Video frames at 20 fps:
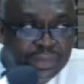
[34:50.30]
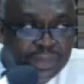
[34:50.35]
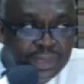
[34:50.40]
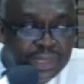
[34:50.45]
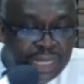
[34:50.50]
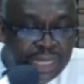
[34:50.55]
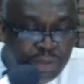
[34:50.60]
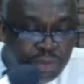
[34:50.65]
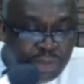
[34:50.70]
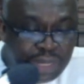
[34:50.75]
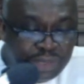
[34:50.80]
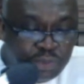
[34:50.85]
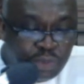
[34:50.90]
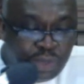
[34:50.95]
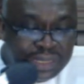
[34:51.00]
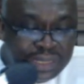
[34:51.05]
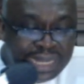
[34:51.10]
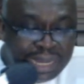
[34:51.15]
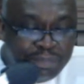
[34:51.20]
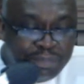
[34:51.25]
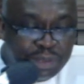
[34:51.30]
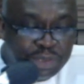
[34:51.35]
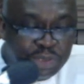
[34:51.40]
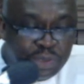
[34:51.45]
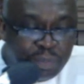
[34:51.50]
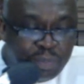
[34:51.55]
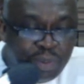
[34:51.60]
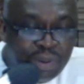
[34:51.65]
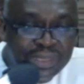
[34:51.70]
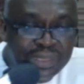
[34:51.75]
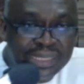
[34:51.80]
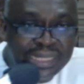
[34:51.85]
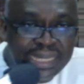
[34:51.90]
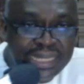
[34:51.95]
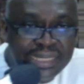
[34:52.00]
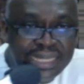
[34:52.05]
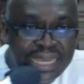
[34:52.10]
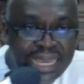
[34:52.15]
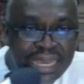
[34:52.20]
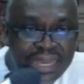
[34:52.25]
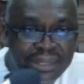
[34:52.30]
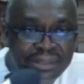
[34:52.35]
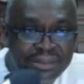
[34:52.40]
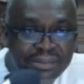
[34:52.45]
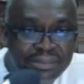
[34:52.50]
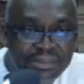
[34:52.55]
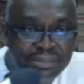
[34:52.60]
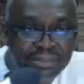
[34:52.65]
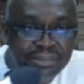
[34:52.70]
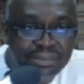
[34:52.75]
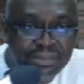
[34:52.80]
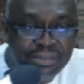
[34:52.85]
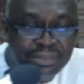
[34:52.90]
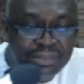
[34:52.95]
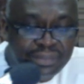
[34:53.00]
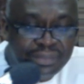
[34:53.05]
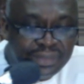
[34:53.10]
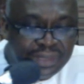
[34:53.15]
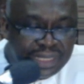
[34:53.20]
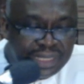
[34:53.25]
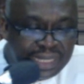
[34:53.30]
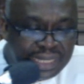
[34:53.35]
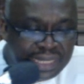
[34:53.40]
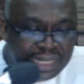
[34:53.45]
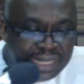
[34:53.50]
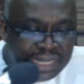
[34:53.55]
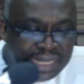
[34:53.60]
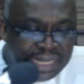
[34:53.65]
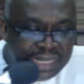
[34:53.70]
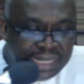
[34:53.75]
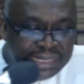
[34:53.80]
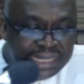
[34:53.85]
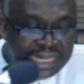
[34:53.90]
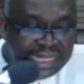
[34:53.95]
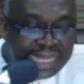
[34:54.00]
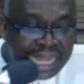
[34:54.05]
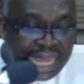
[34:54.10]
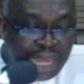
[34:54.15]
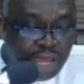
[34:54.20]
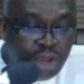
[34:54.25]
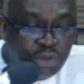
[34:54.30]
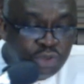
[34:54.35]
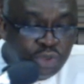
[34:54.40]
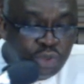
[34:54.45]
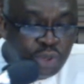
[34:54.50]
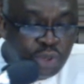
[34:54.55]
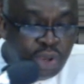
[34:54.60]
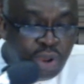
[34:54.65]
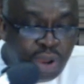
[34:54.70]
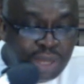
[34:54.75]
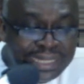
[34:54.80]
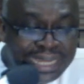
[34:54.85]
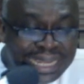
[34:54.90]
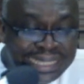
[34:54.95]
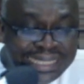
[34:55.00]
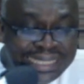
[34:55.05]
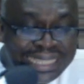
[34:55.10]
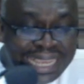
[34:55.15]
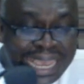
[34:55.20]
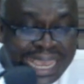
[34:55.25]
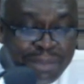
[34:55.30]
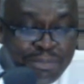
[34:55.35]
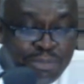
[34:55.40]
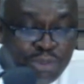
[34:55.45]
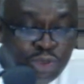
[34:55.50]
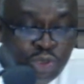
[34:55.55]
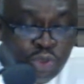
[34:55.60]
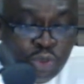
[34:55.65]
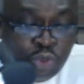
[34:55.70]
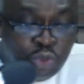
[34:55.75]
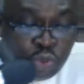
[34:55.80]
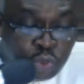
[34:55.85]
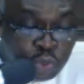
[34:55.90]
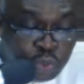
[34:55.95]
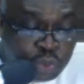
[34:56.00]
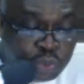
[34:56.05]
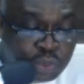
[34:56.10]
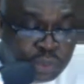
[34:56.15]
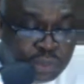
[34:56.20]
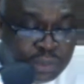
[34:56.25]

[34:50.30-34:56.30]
look at what Apostle Paul says here. He says, Now unto God that is able to do.